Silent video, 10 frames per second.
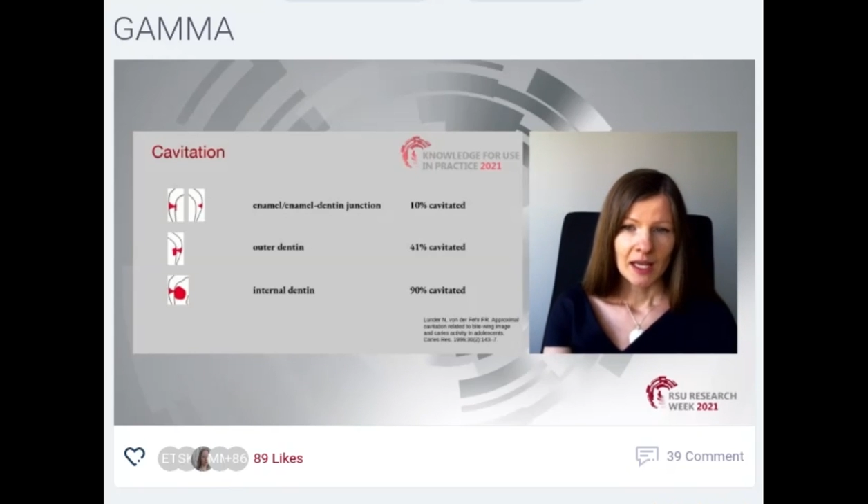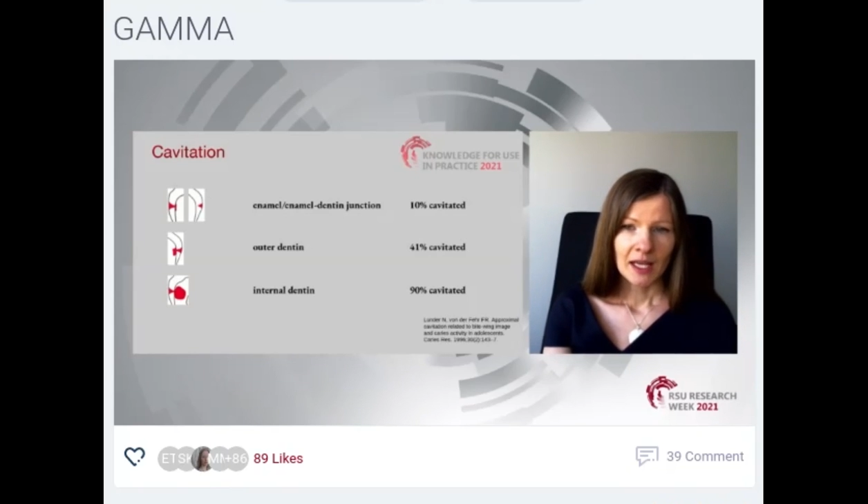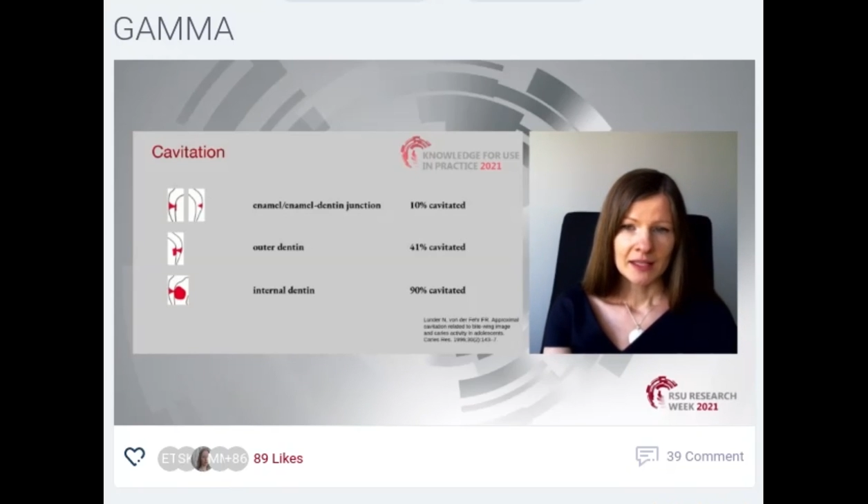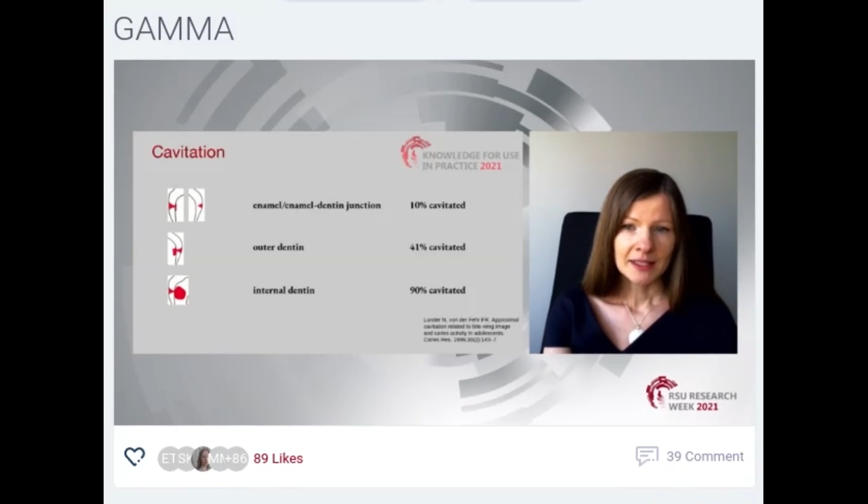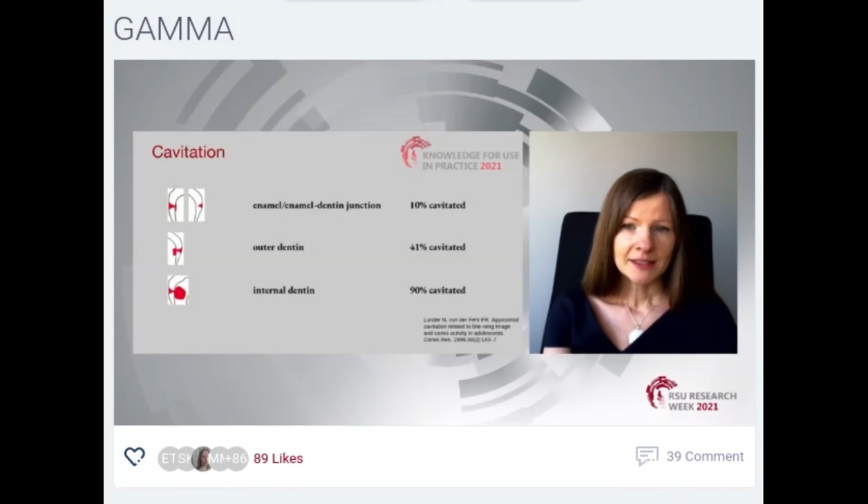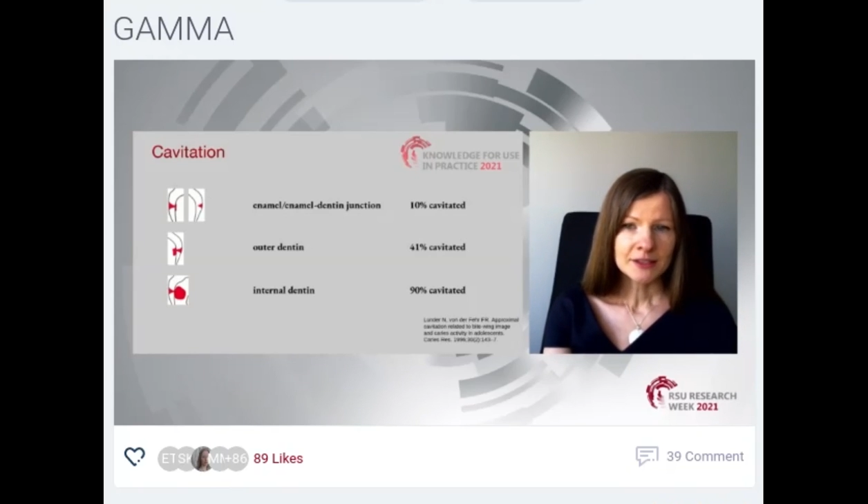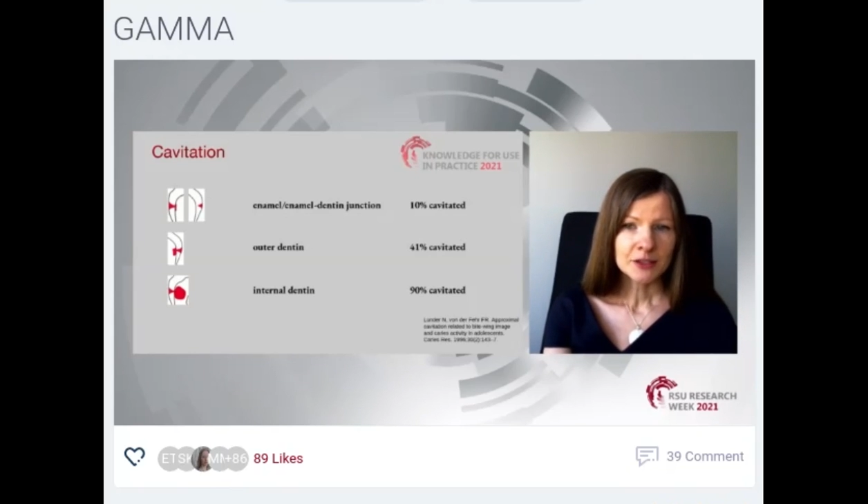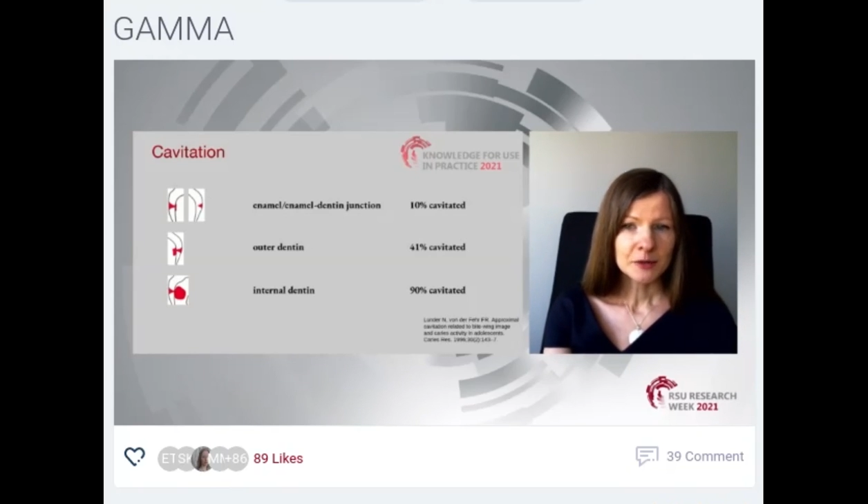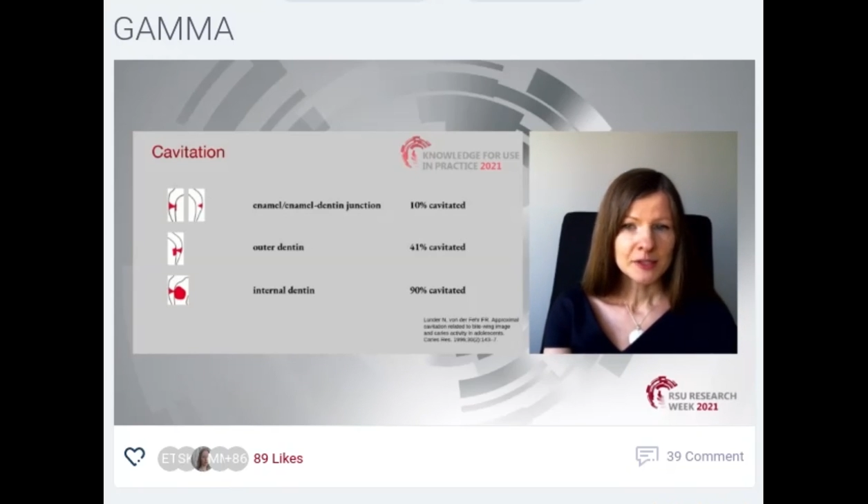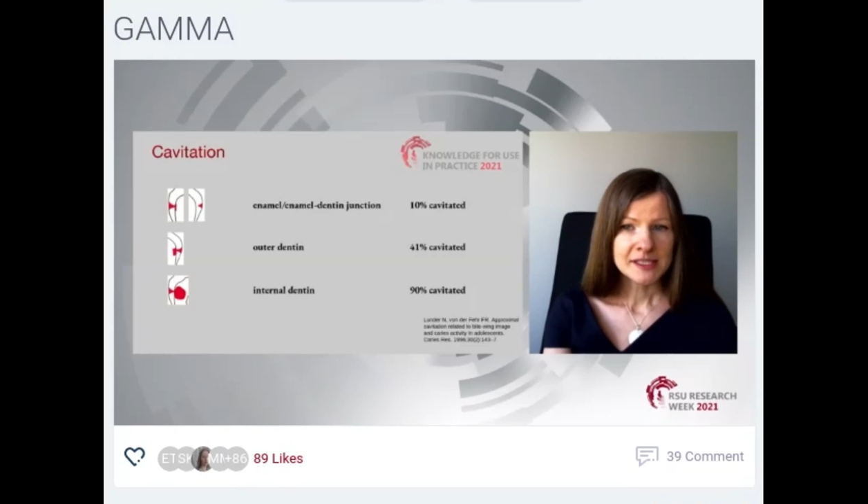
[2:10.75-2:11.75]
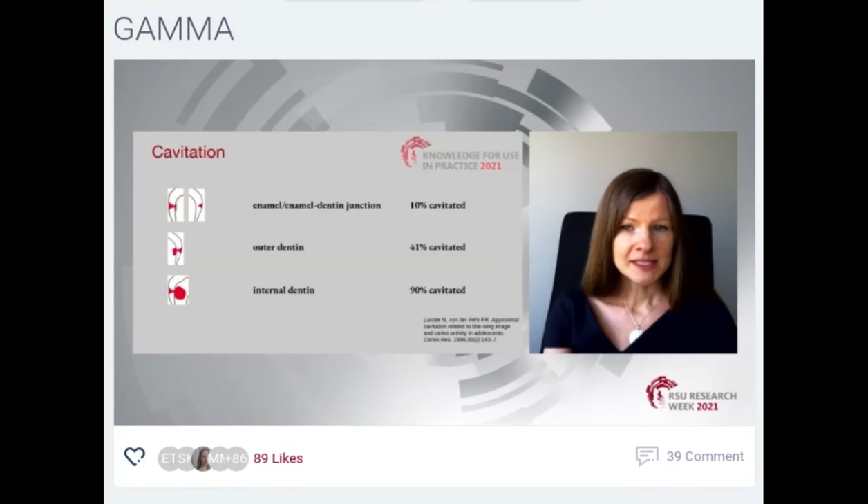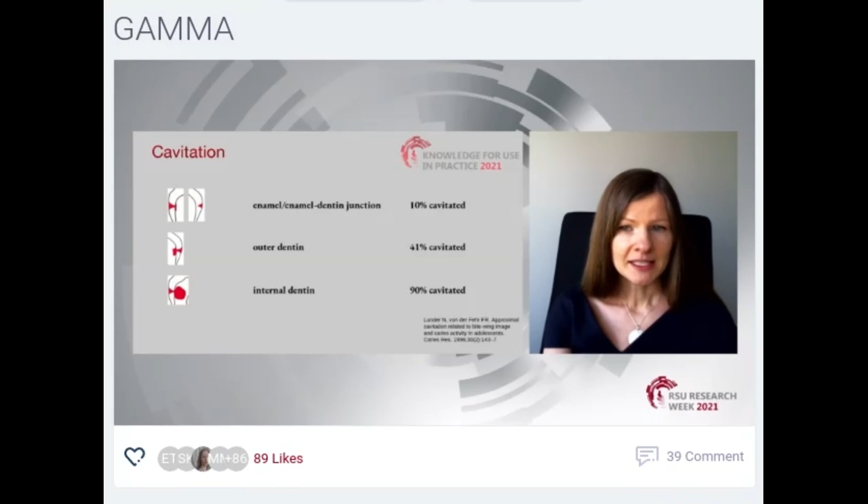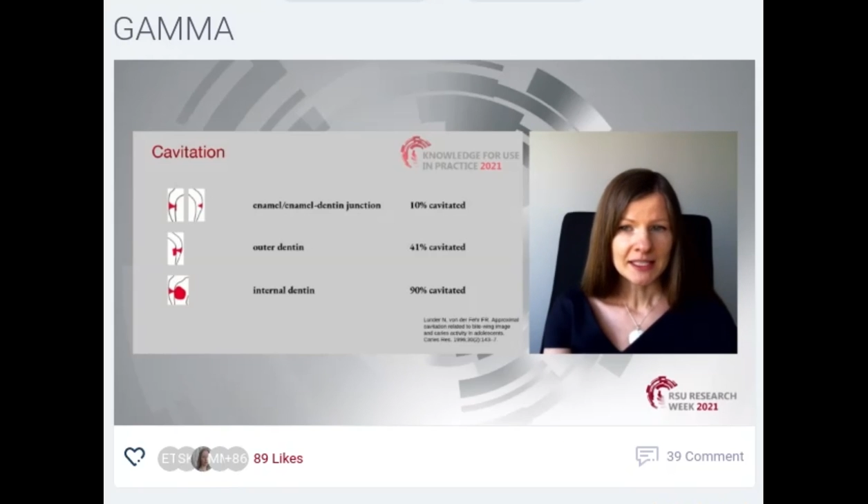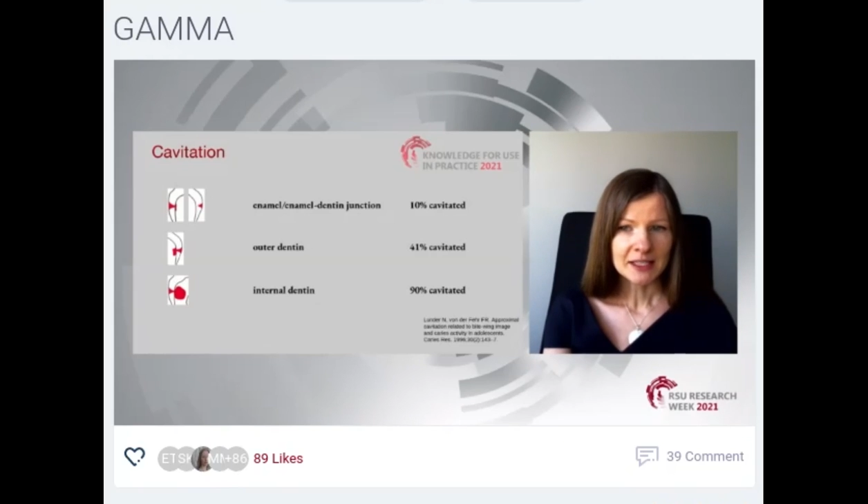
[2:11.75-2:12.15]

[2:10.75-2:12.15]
And later you will see